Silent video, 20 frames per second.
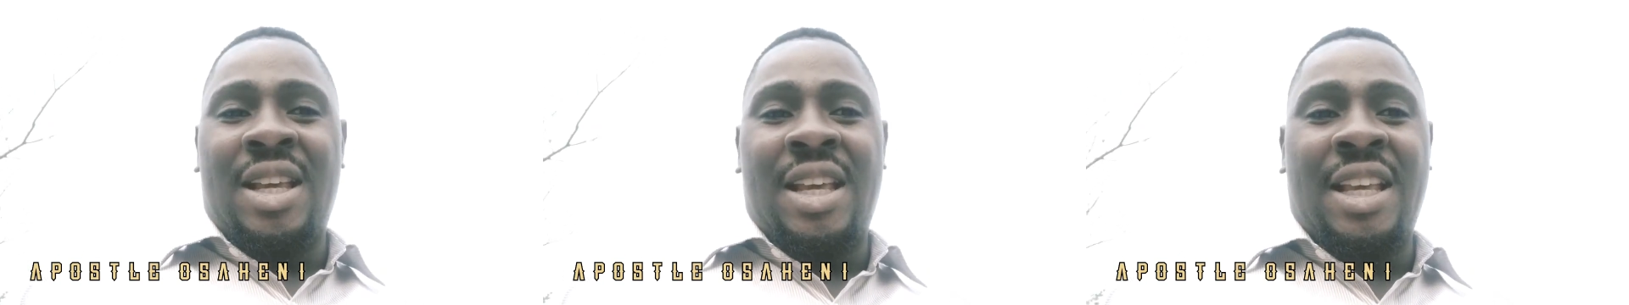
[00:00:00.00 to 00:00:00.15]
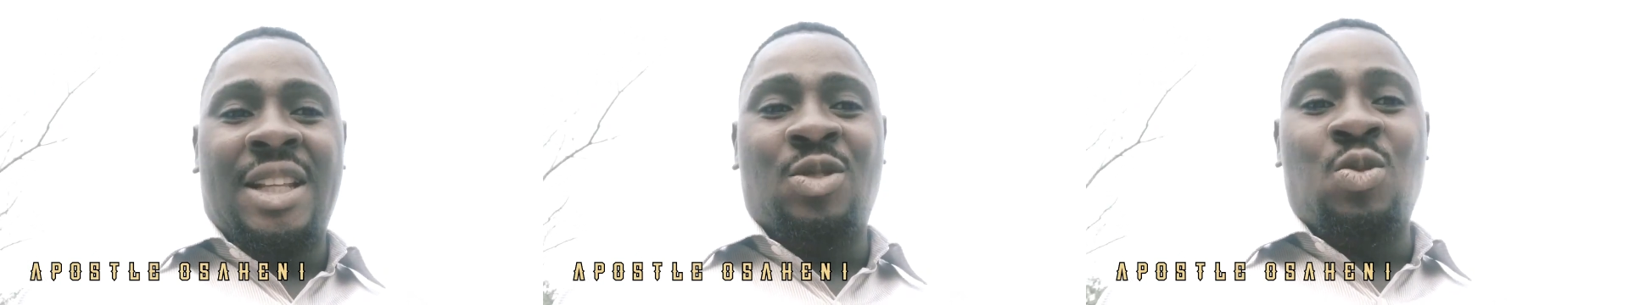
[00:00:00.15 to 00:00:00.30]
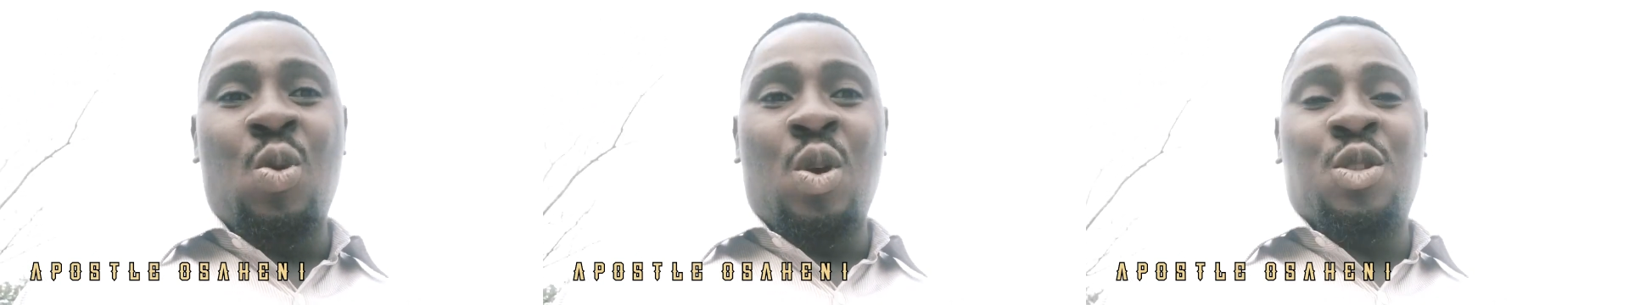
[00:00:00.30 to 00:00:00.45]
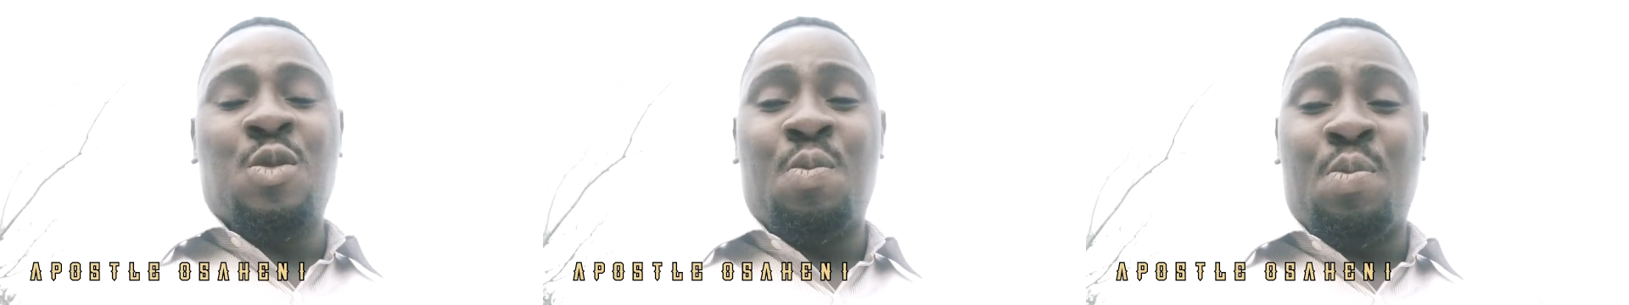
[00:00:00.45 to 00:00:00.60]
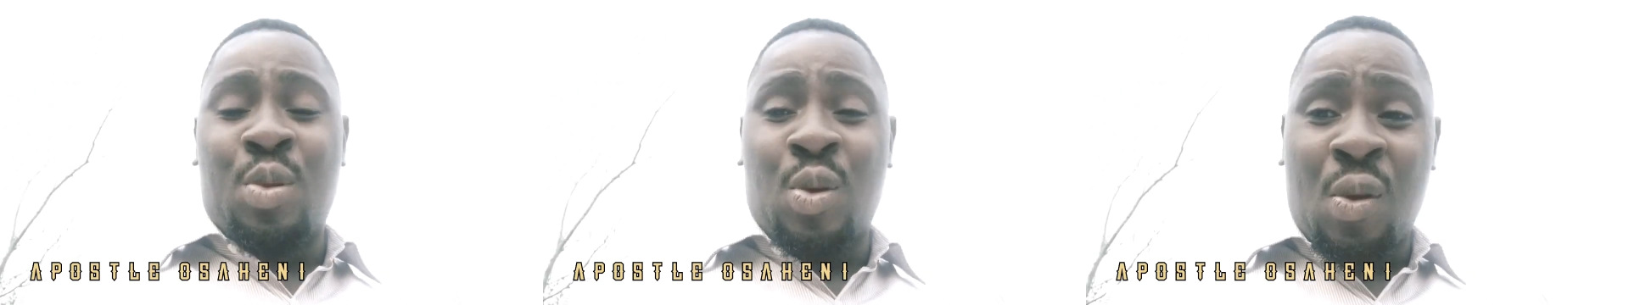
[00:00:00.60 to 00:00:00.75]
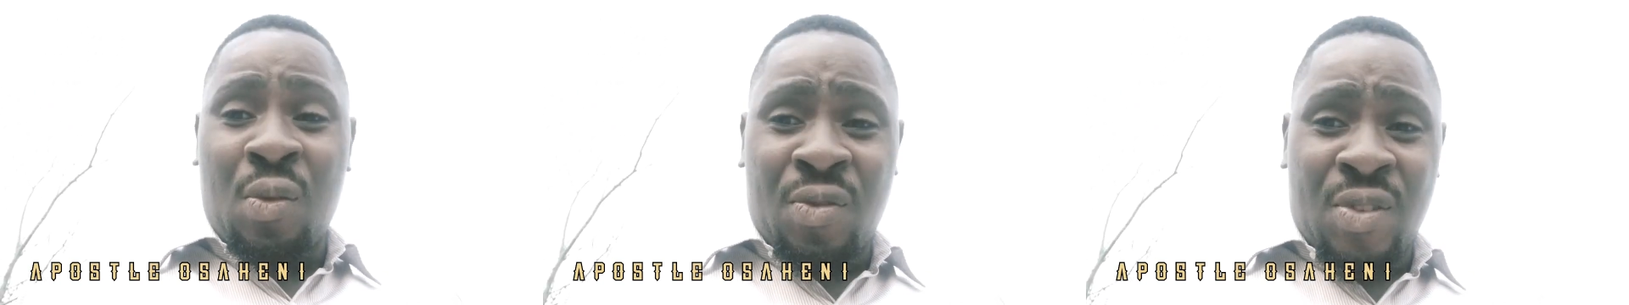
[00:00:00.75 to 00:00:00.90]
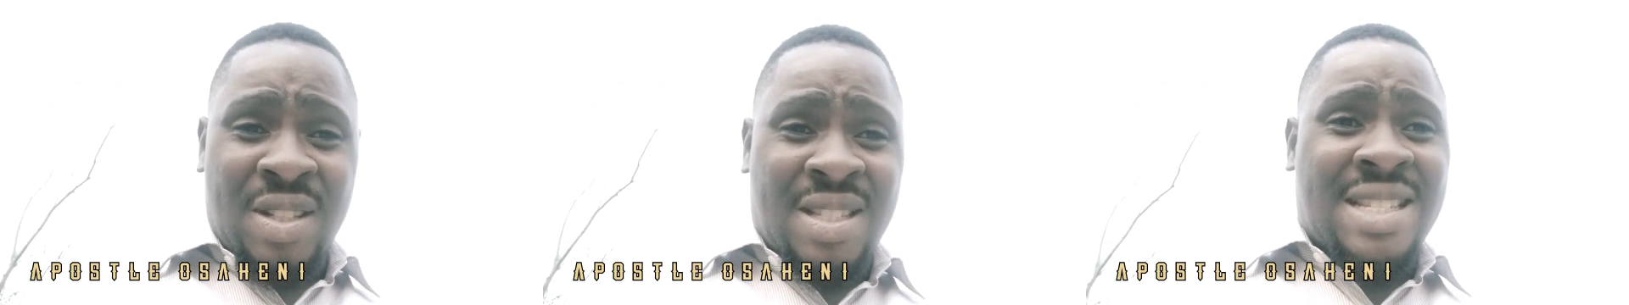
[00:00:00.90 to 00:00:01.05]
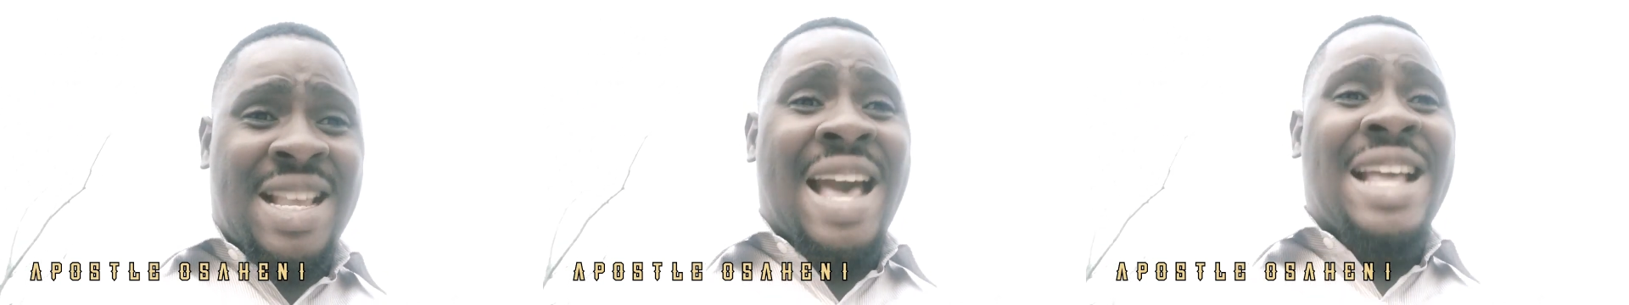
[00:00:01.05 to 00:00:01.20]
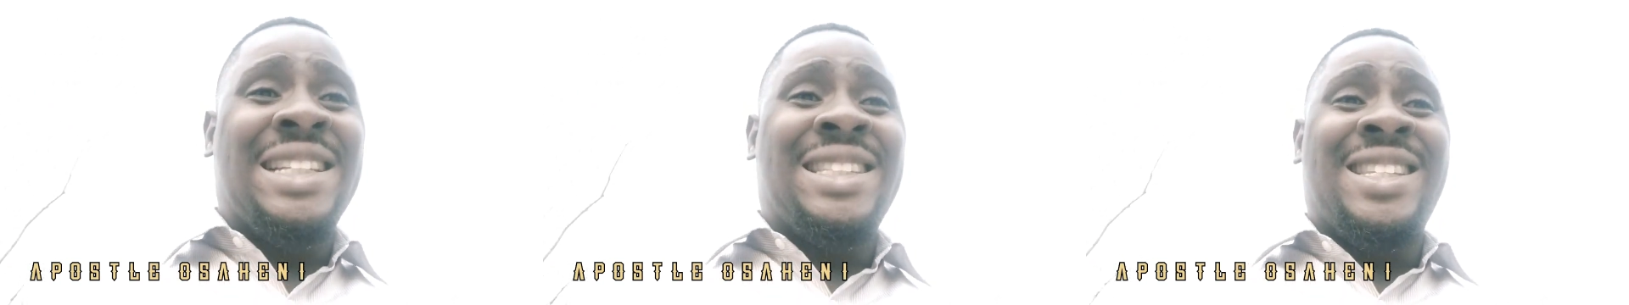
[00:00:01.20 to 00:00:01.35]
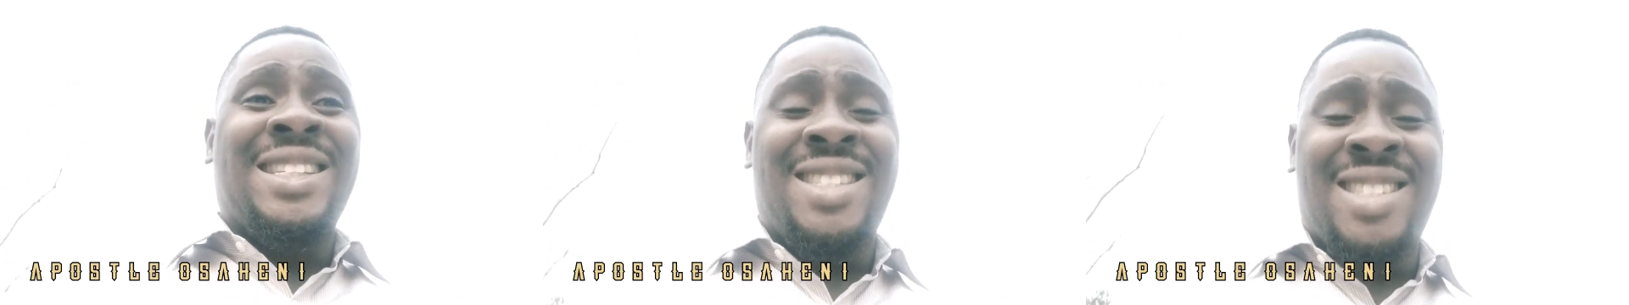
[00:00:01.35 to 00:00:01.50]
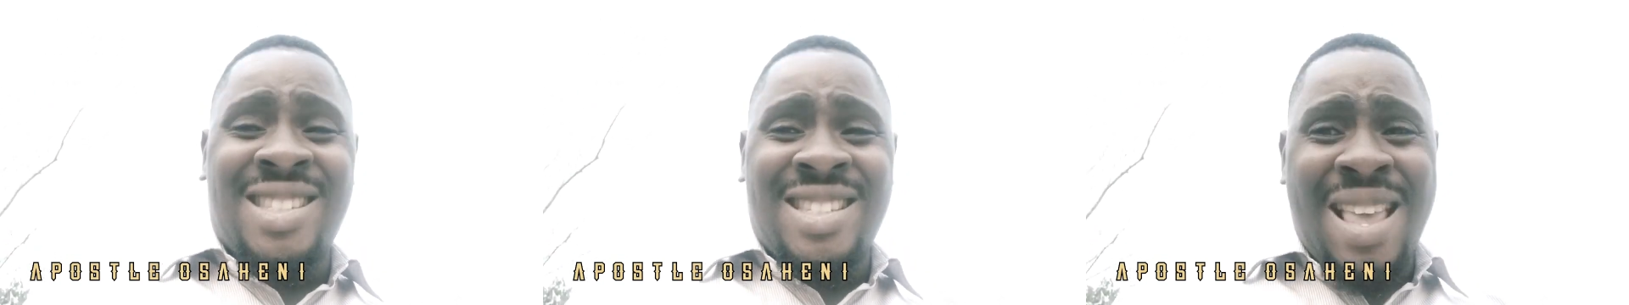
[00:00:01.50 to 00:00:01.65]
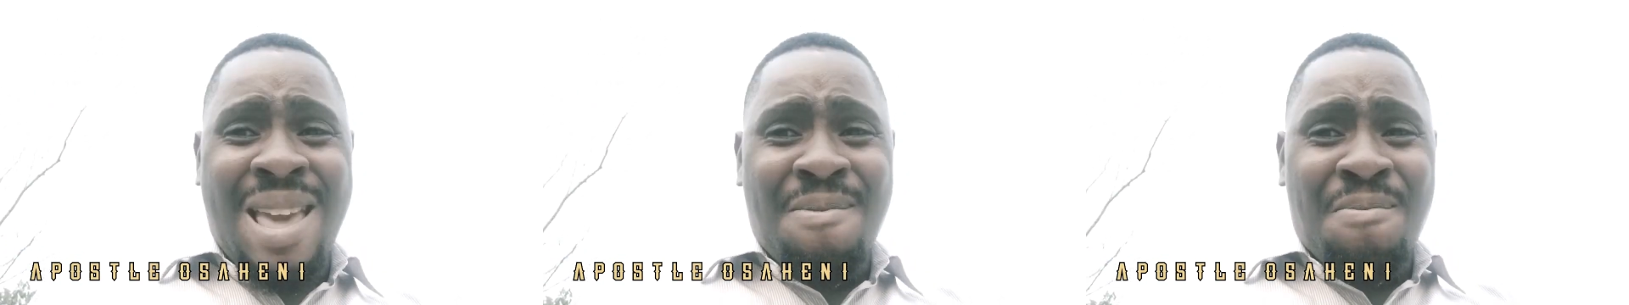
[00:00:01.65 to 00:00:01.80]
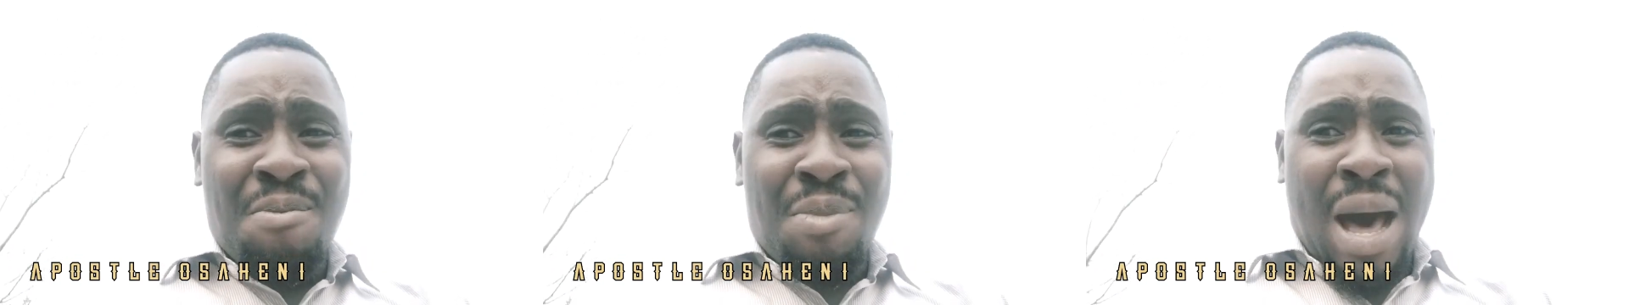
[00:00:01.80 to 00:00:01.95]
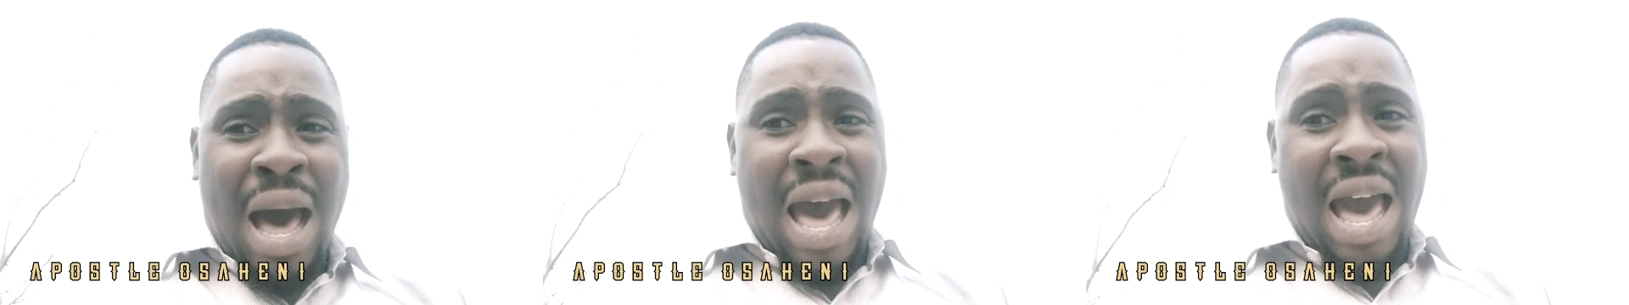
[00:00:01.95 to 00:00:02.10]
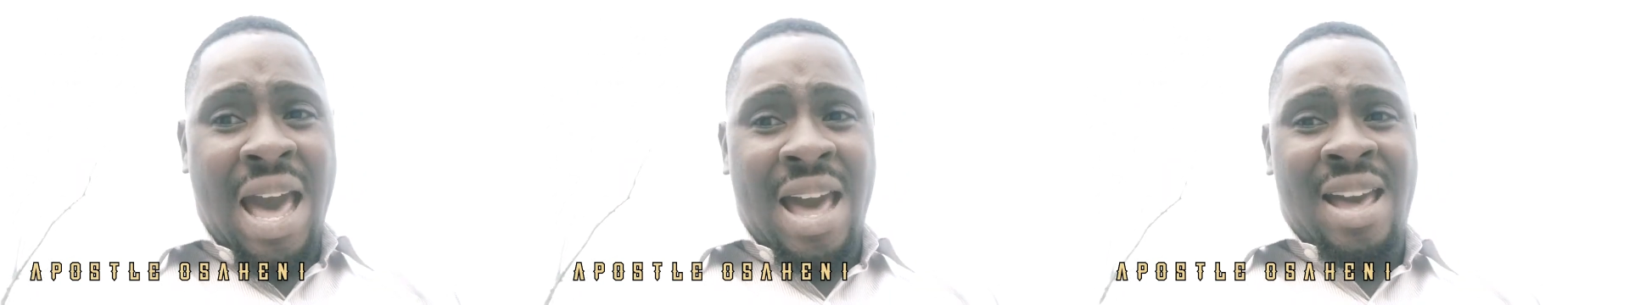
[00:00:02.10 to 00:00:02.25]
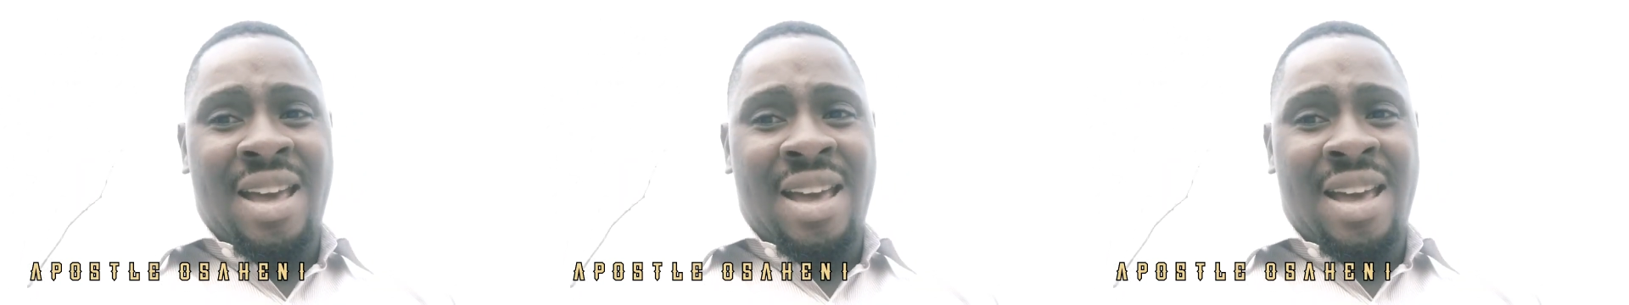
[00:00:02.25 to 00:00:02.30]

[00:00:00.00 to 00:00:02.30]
It was prophesied December.